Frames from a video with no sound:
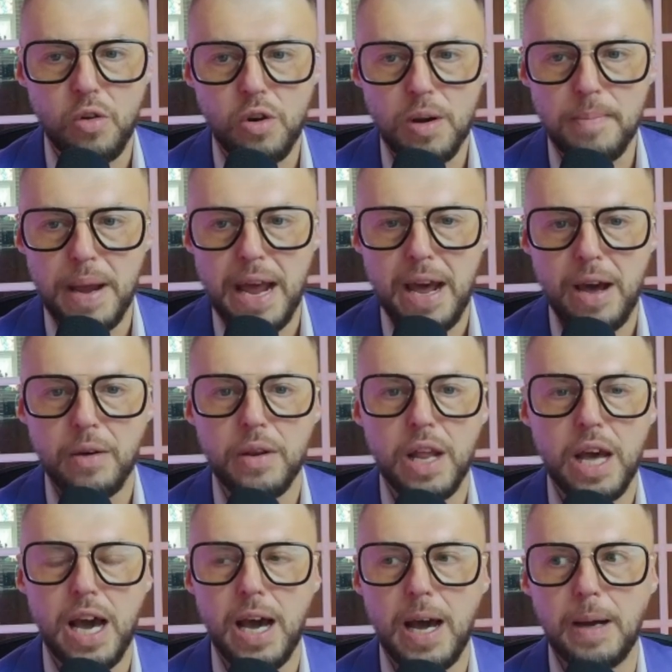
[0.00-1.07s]
about
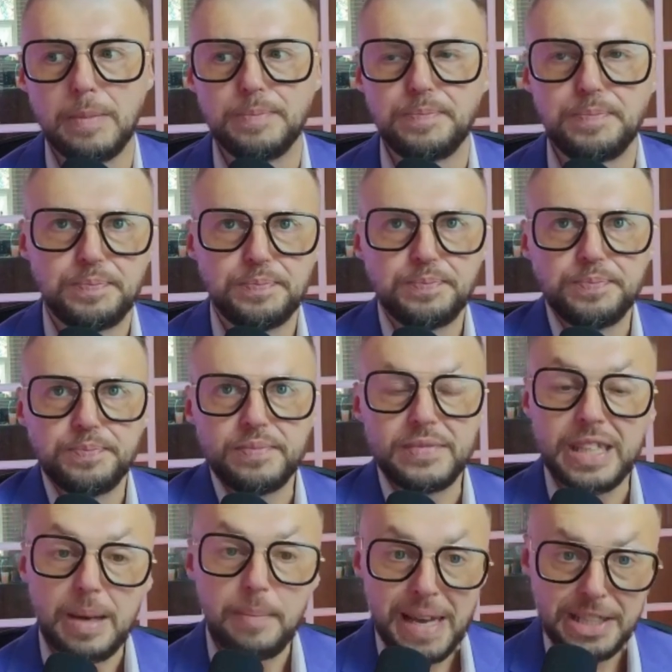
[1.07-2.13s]
um,
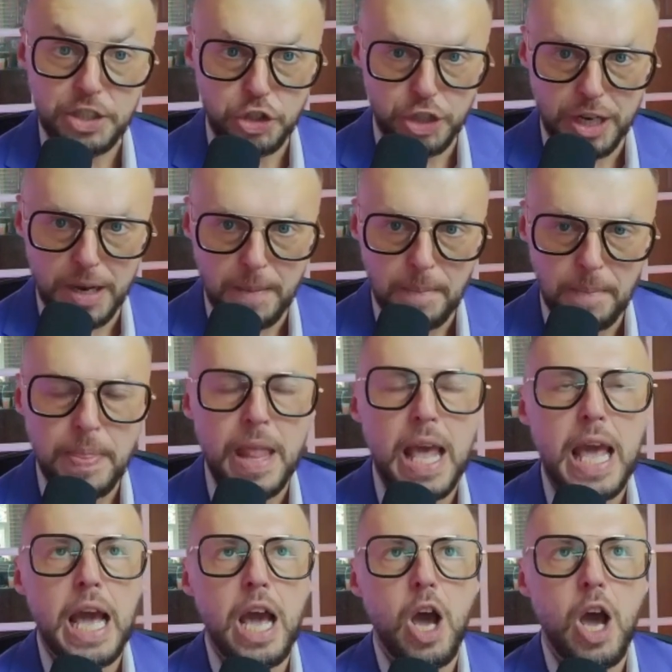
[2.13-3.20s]
messaging.
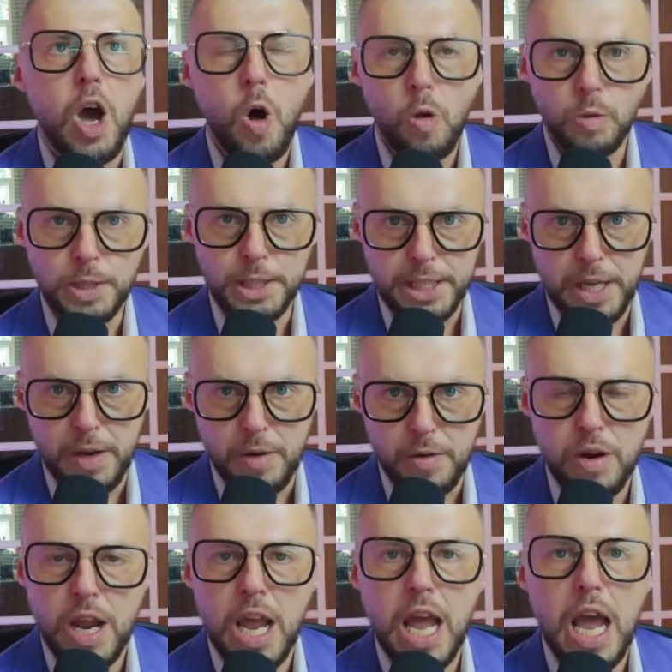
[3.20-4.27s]
Also,
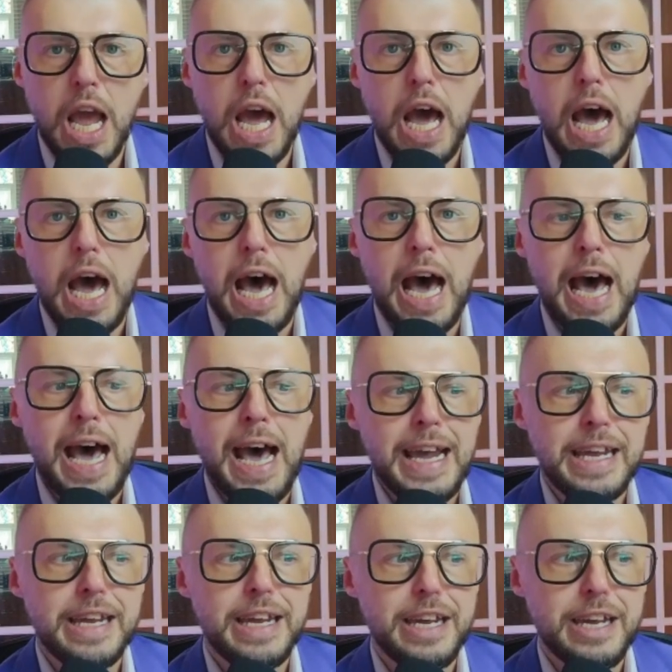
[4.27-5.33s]

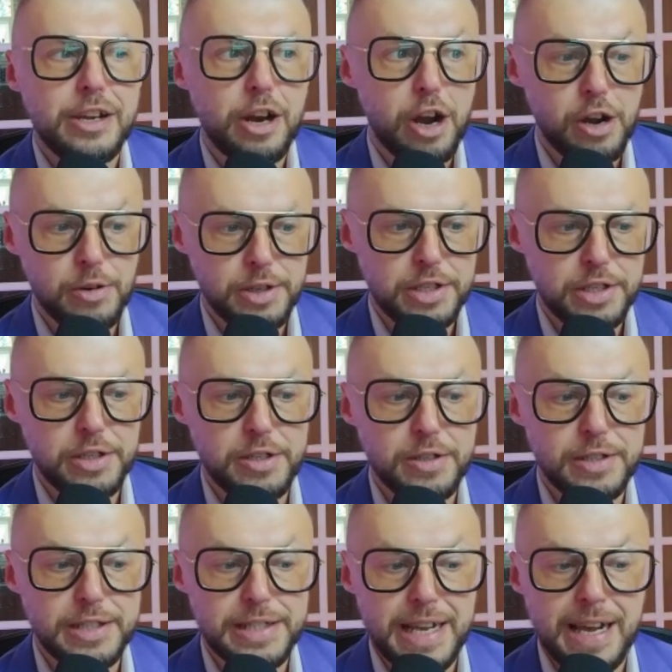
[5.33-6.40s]
I encourage you to
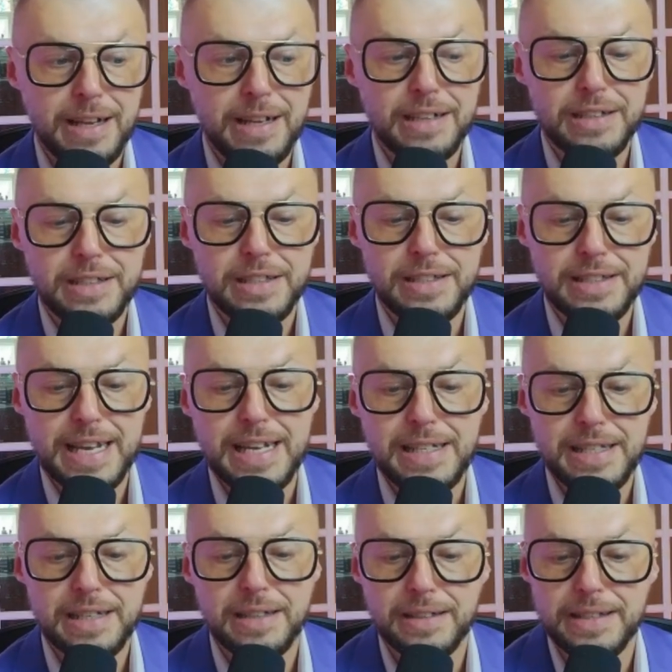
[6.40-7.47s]
stay, to stay
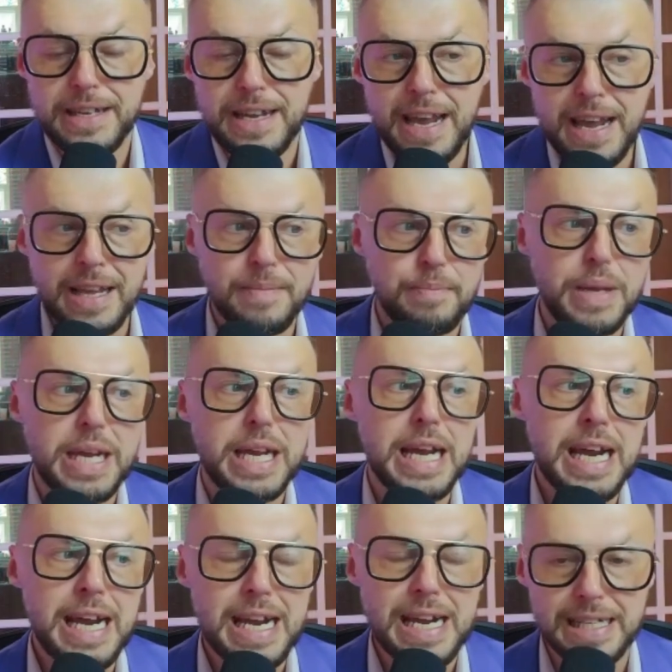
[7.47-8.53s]
till the end
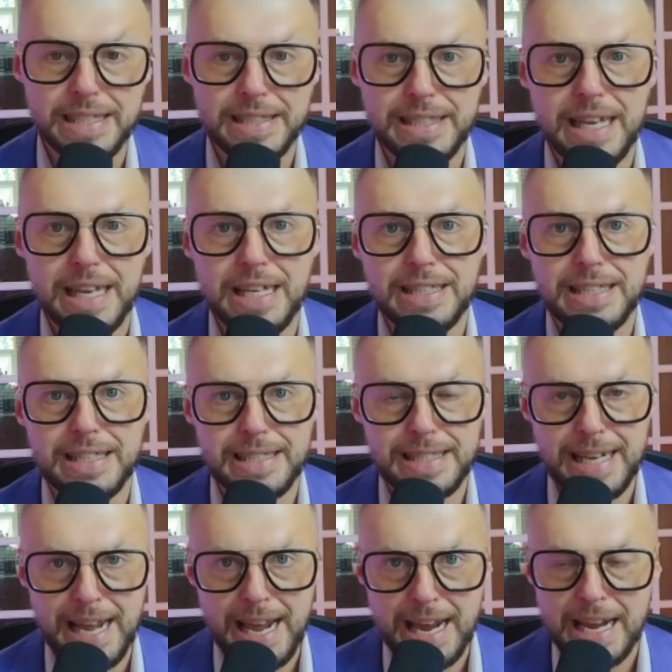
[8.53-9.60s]
because
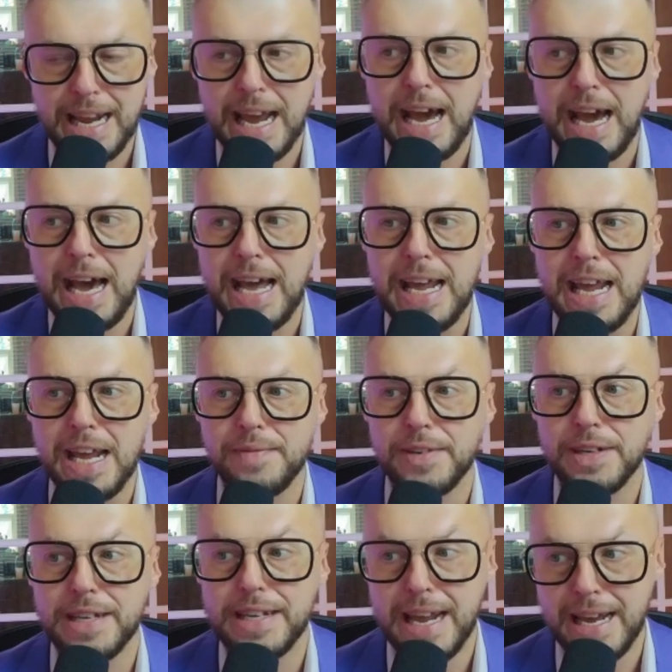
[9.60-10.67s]
today I have a
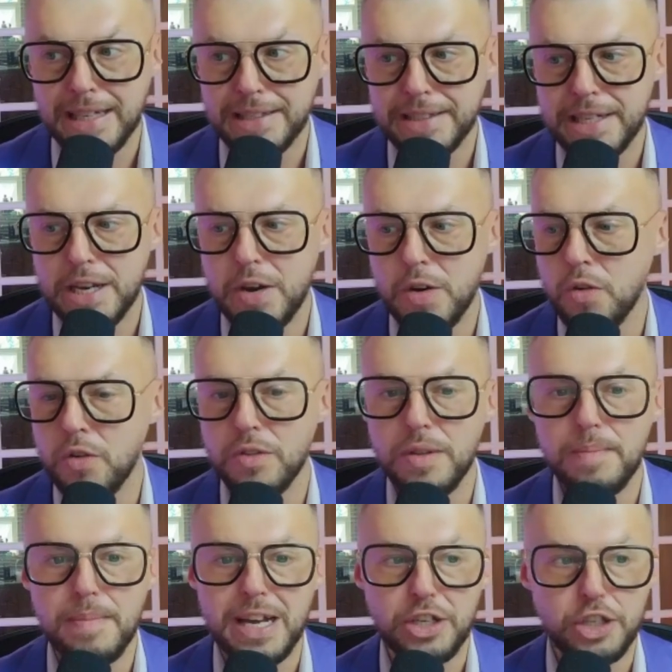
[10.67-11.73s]
guest on
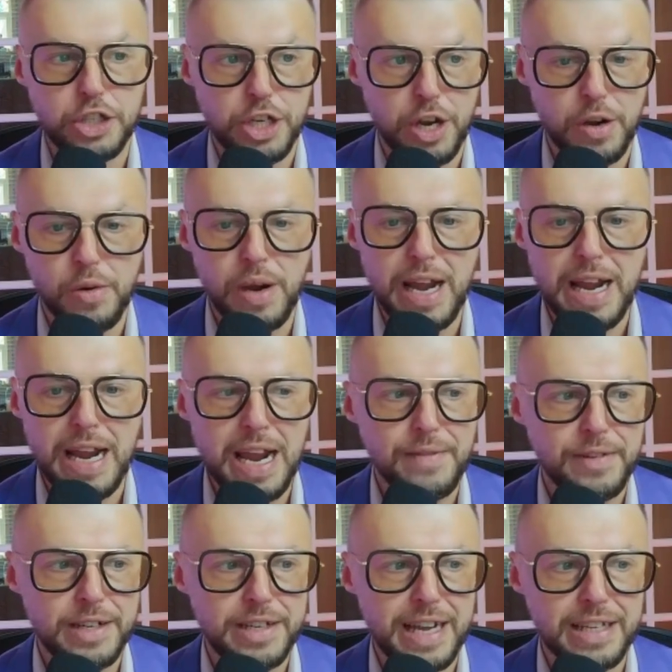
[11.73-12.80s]
my show. I have a
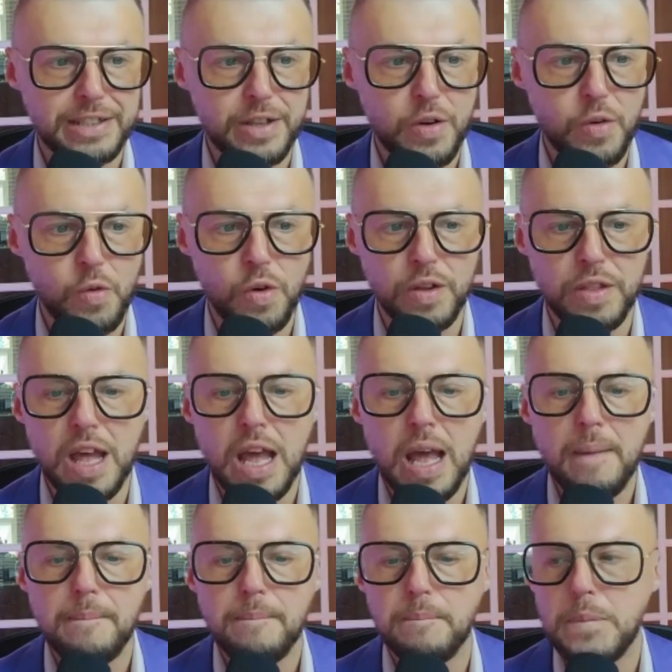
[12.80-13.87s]
guest on
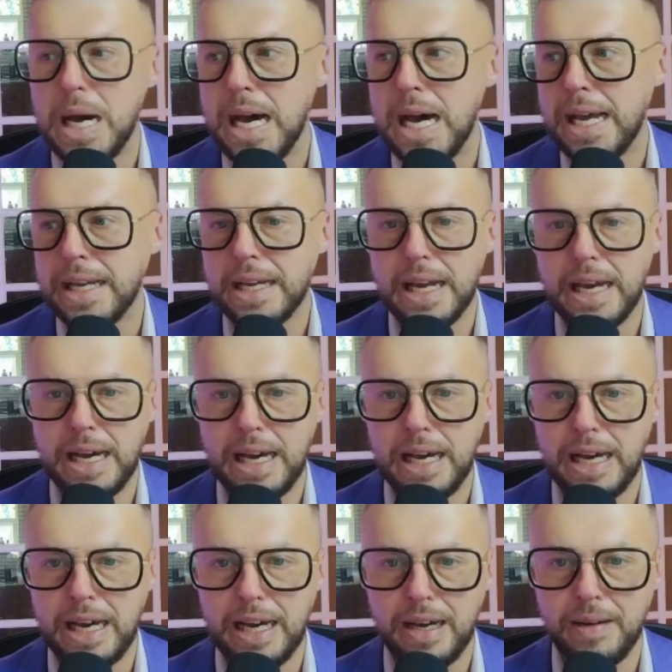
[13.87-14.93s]
my
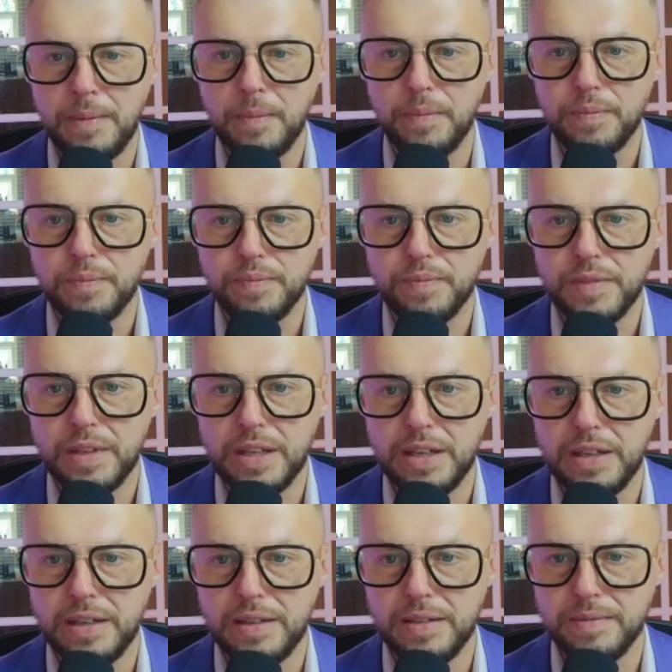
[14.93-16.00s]
um,
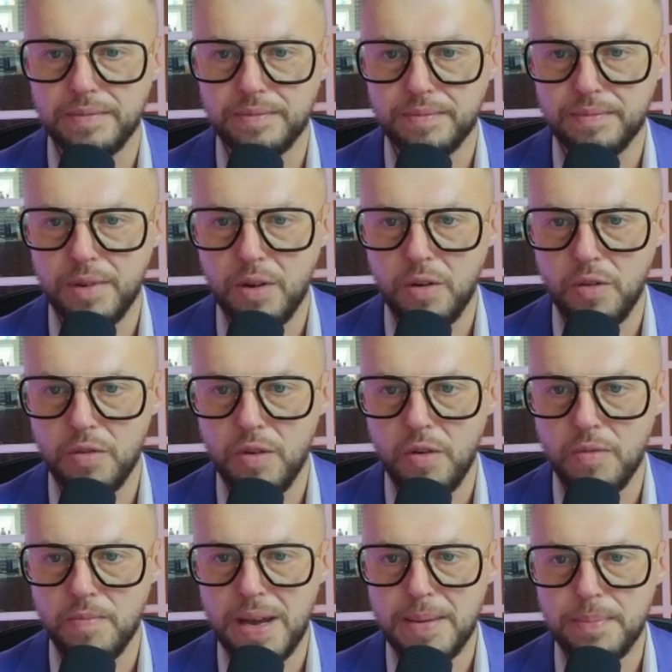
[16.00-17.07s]
um, on,
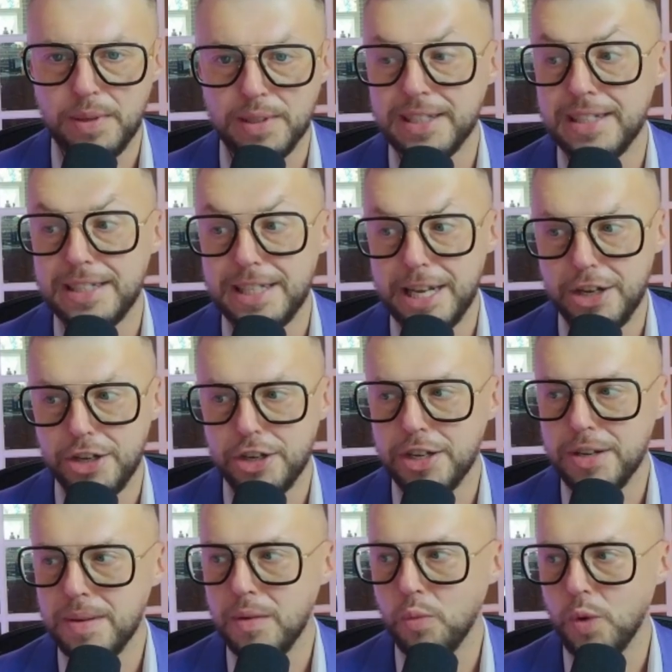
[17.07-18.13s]
on my presentation,
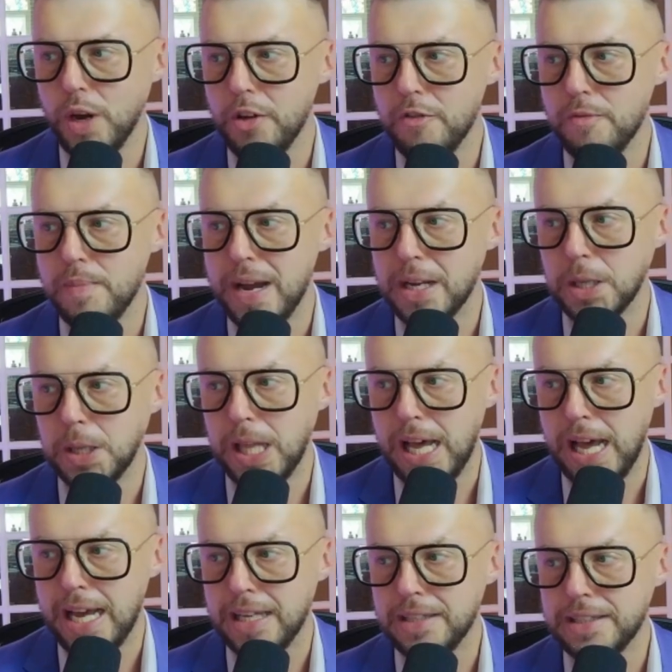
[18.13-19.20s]
one of my
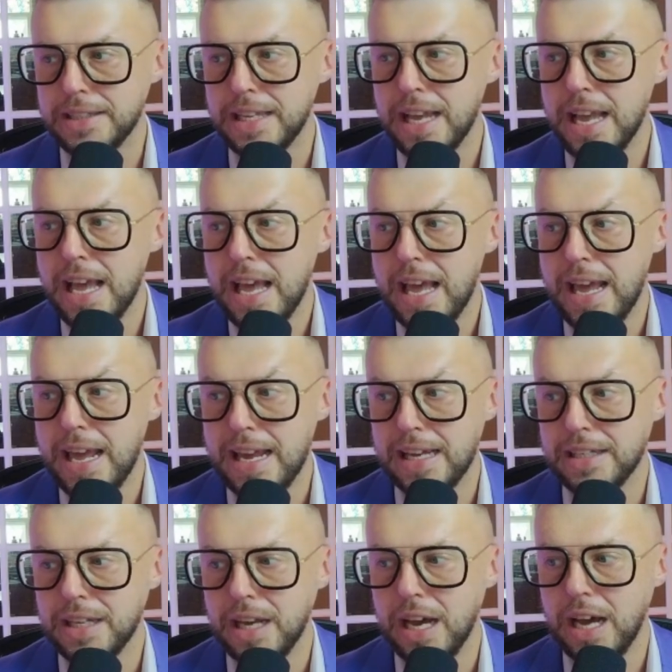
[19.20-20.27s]
clients.
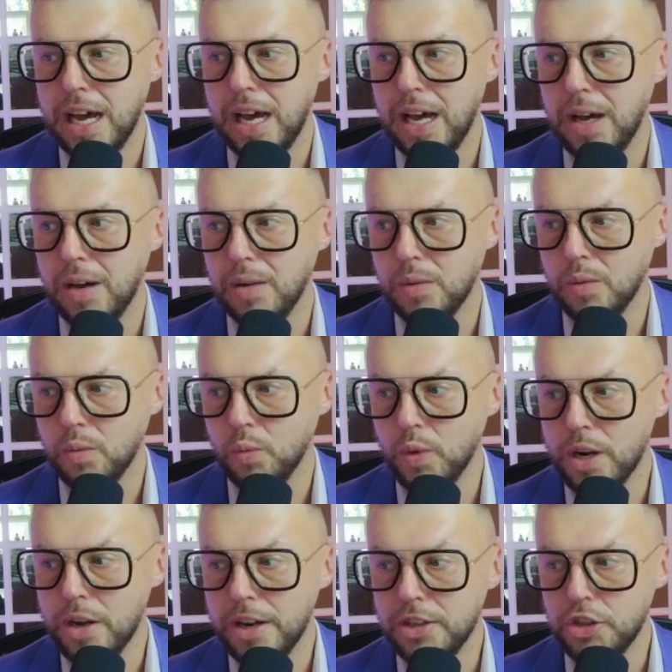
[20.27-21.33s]
And uh, we're
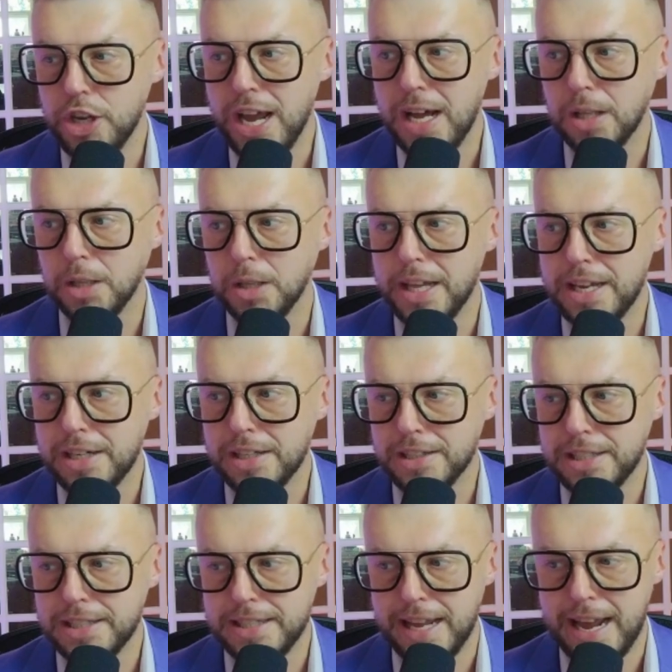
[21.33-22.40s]
going to chat later
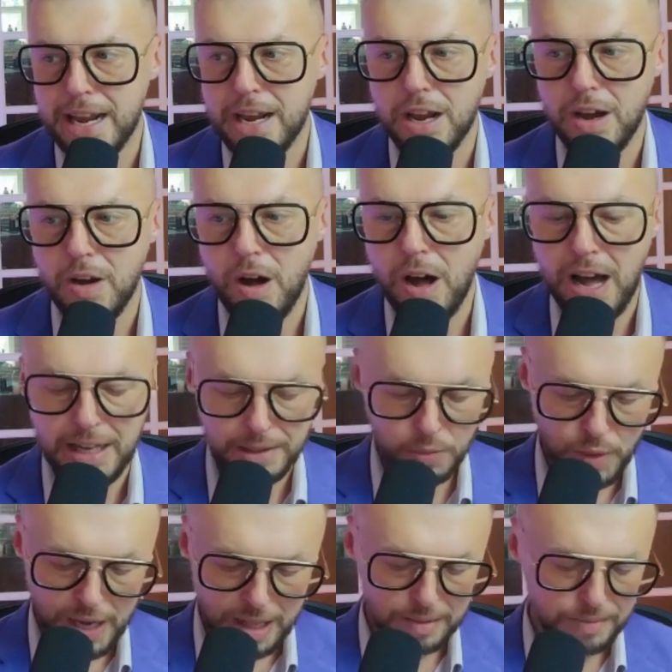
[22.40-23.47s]
today as
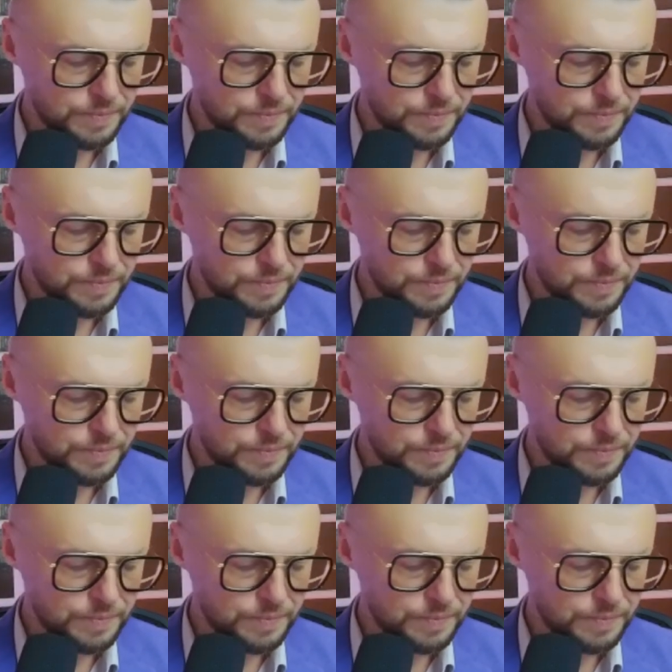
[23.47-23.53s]
well.